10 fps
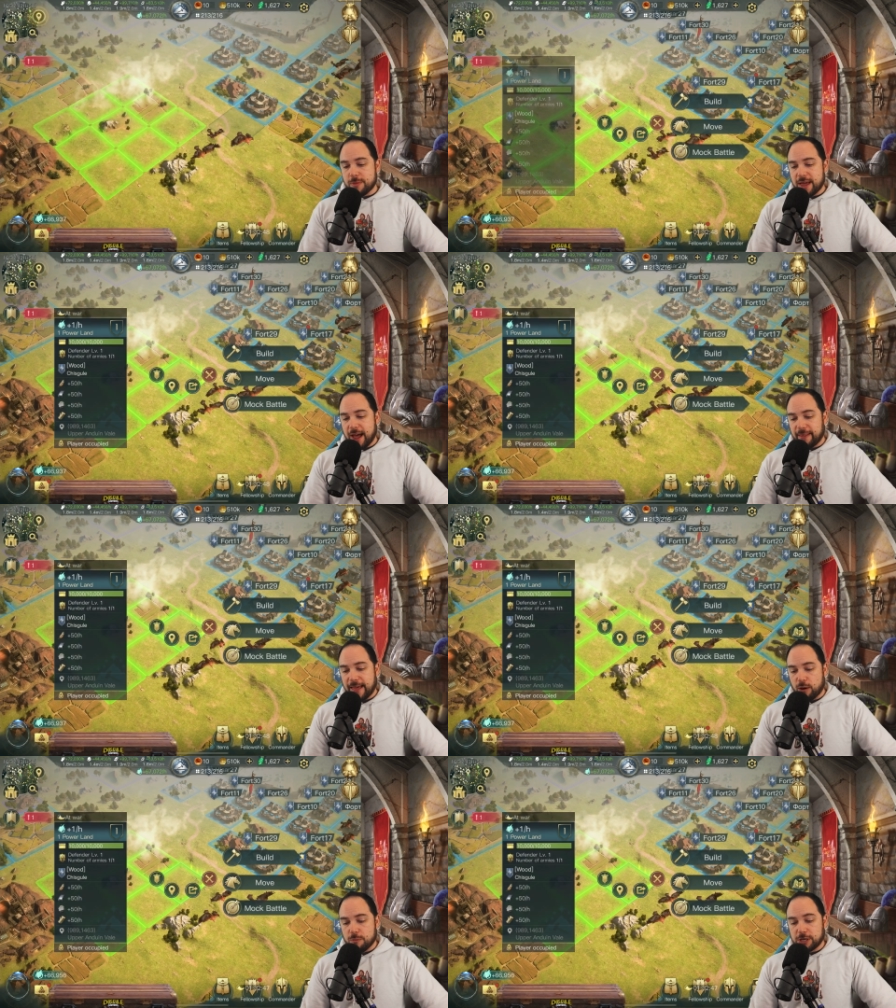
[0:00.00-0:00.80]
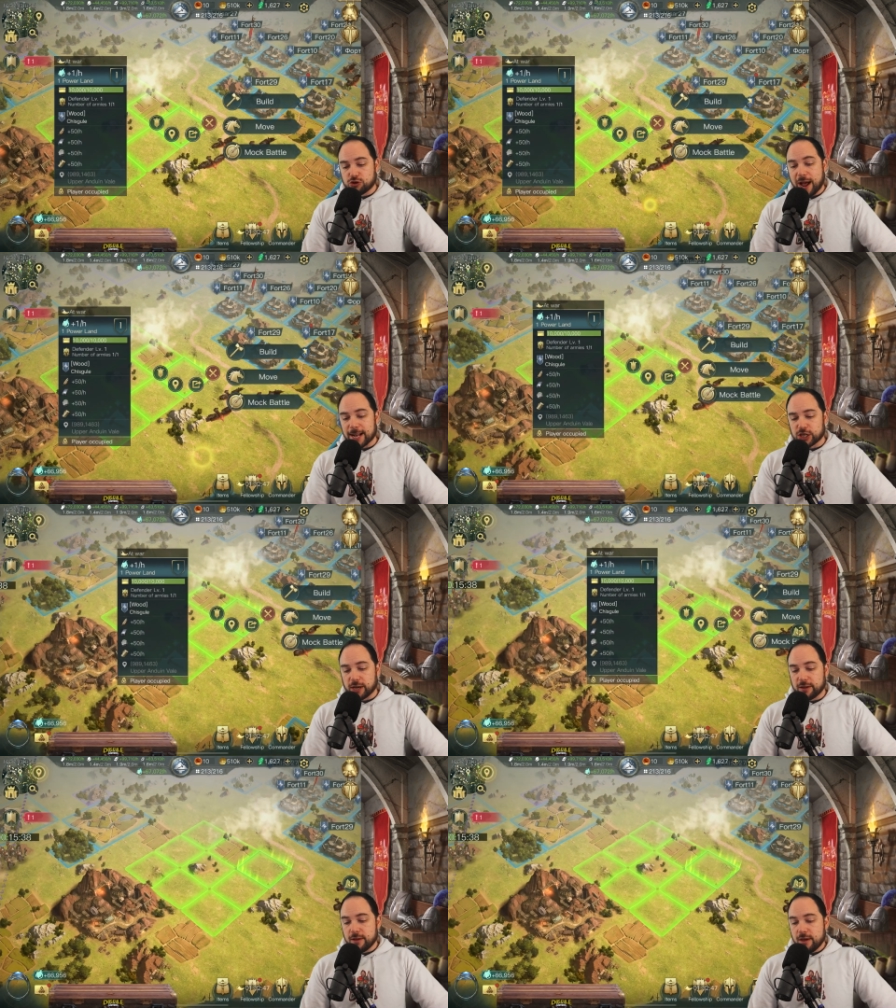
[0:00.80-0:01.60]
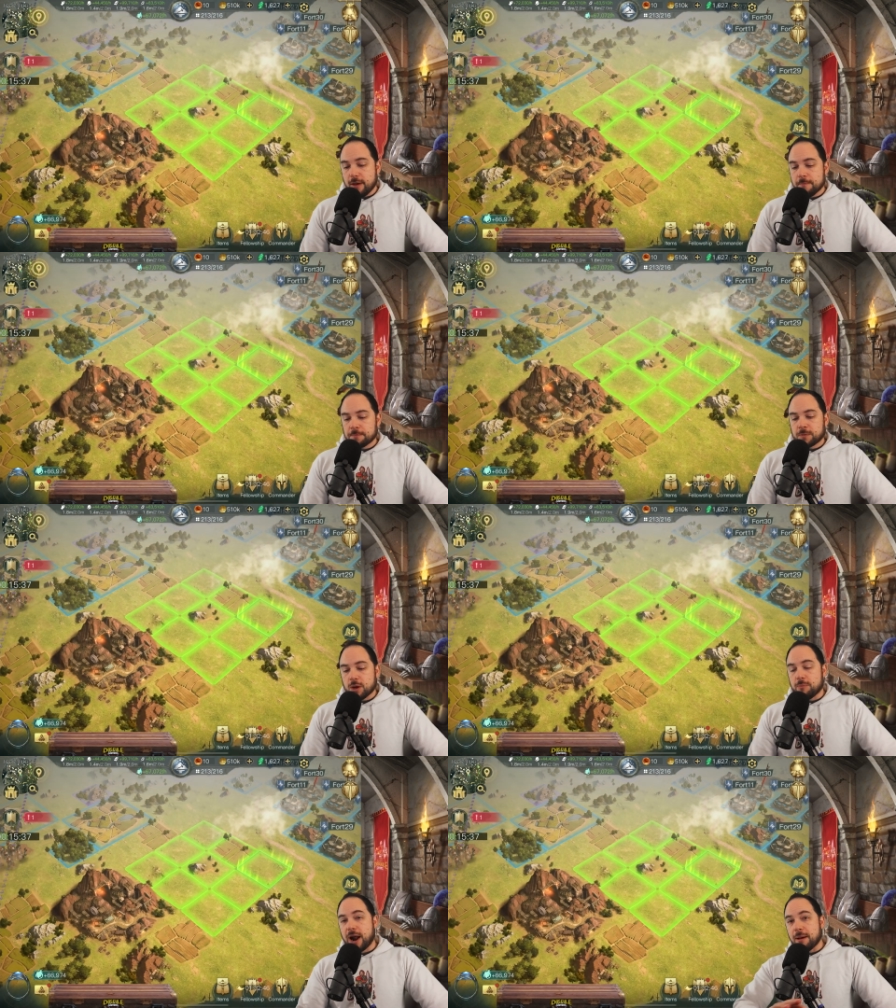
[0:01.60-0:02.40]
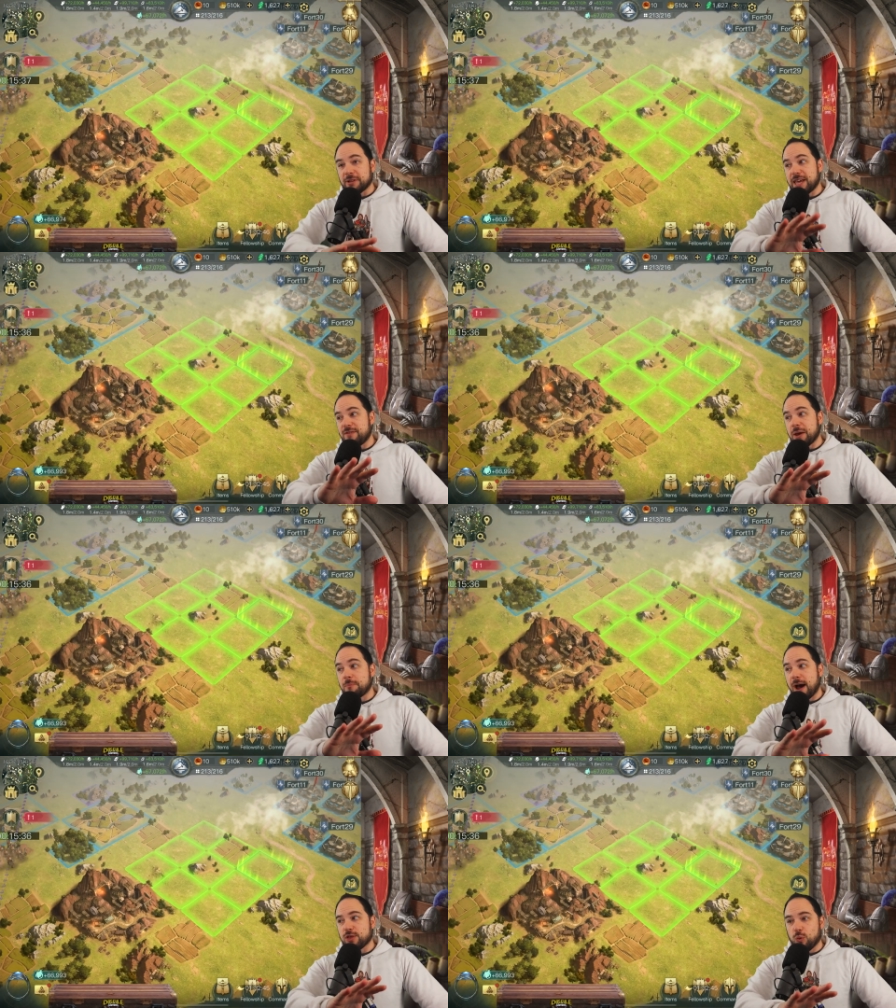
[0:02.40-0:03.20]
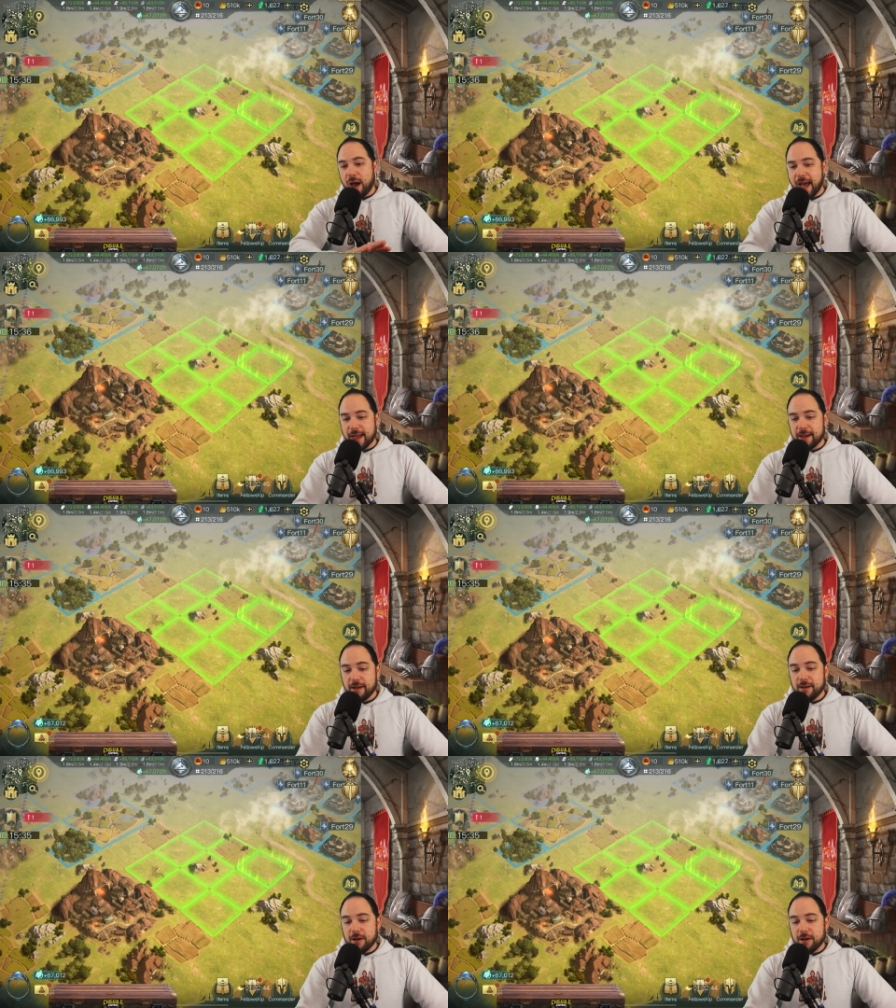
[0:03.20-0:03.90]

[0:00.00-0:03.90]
me and that will be tragic. But I'm leaving, by the way.